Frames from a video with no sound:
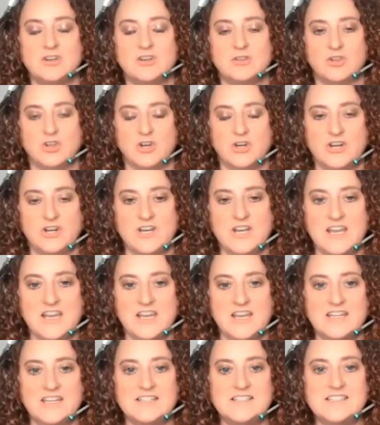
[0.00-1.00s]
You're
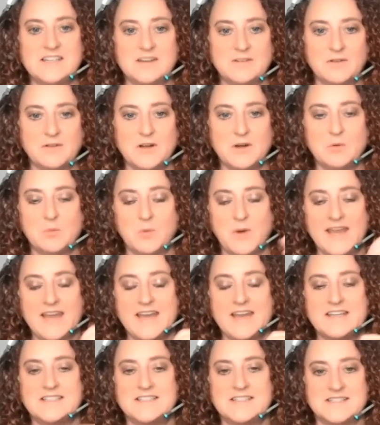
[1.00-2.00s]
learning different
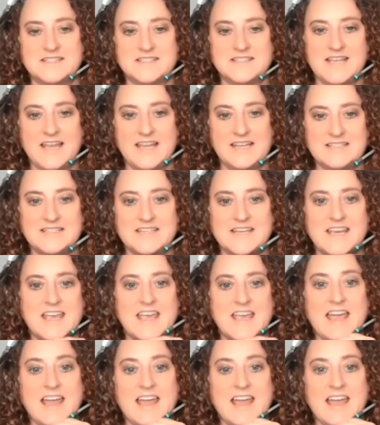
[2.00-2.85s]
ways to set